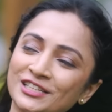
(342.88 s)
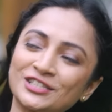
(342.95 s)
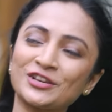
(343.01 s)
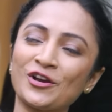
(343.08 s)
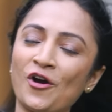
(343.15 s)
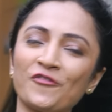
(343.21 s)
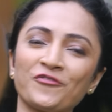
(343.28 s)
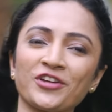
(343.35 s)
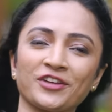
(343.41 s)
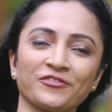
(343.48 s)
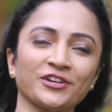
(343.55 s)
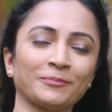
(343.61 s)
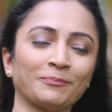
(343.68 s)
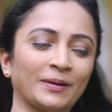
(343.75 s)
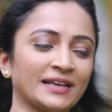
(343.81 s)
is your
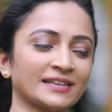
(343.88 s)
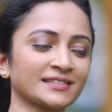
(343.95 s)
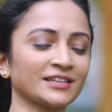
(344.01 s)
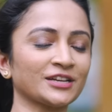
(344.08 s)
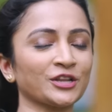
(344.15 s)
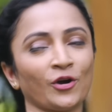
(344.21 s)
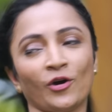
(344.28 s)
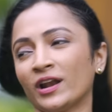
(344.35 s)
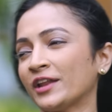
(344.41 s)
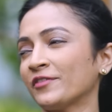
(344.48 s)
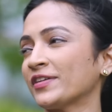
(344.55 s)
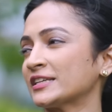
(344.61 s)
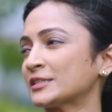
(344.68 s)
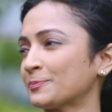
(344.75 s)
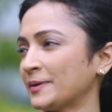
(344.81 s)
favorite place in your
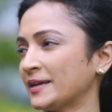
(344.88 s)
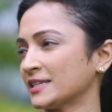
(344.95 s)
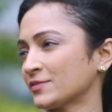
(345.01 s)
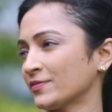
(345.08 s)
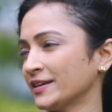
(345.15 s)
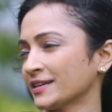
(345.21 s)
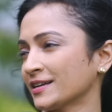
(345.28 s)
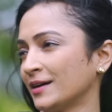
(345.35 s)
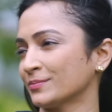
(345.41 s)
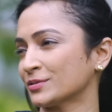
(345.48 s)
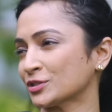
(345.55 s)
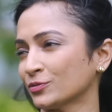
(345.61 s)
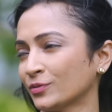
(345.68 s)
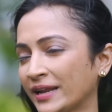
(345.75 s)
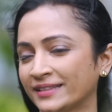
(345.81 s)
living space when it comes
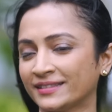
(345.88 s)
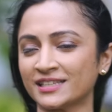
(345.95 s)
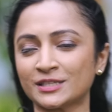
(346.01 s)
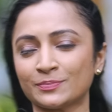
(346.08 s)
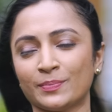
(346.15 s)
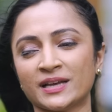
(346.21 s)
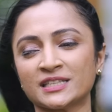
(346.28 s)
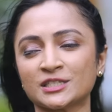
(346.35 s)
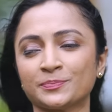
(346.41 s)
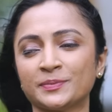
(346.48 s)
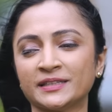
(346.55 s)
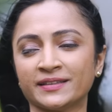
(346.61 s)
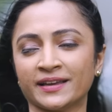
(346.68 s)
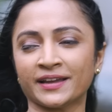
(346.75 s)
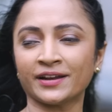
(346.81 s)
to like this must be
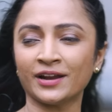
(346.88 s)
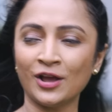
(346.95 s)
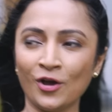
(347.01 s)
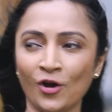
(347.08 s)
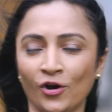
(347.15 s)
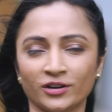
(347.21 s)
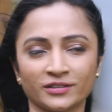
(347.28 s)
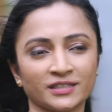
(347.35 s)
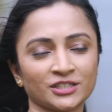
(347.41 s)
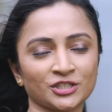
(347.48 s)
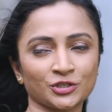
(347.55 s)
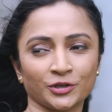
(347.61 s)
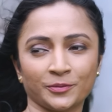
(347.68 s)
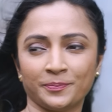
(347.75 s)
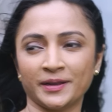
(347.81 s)
there or this
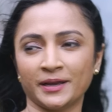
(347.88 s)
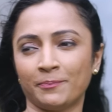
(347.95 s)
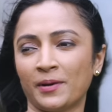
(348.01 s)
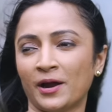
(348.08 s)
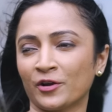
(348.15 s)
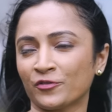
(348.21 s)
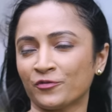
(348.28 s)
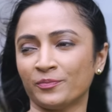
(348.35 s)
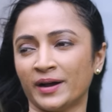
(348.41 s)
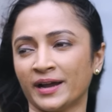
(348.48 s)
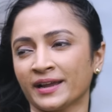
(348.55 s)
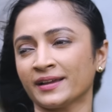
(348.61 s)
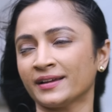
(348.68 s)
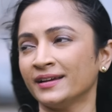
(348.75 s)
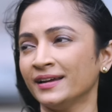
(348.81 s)
should be a part of
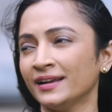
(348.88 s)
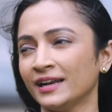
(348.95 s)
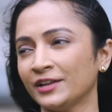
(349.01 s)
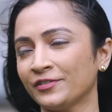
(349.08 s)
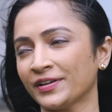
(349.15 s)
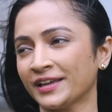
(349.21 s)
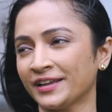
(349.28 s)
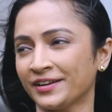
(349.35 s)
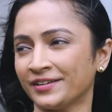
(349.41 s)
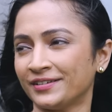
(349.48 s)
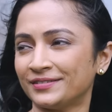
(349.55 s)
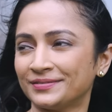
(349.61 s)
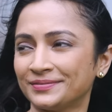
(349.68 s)
my living area?